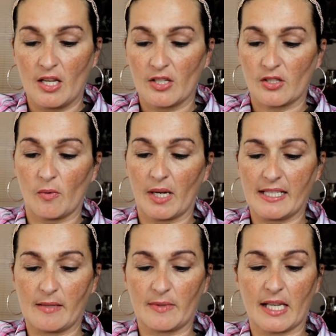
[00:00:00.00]
So what I
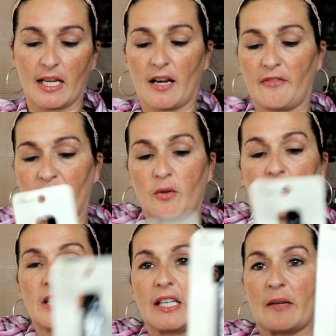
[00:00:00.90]
did was I got a few
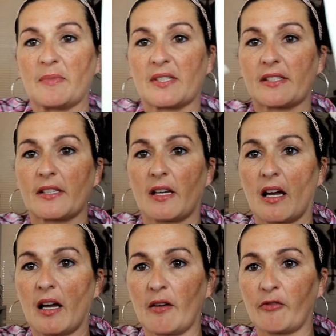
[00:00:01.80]
clips
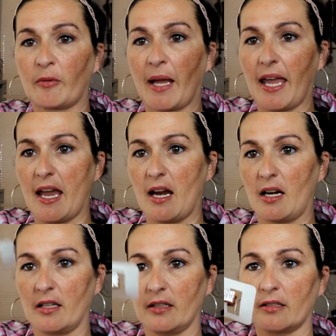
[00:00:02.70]
uh, for my
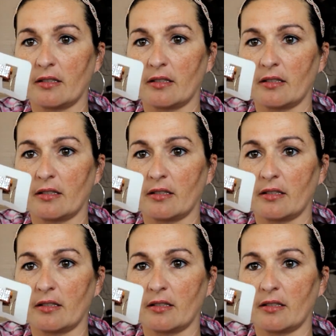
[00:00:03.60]
hair.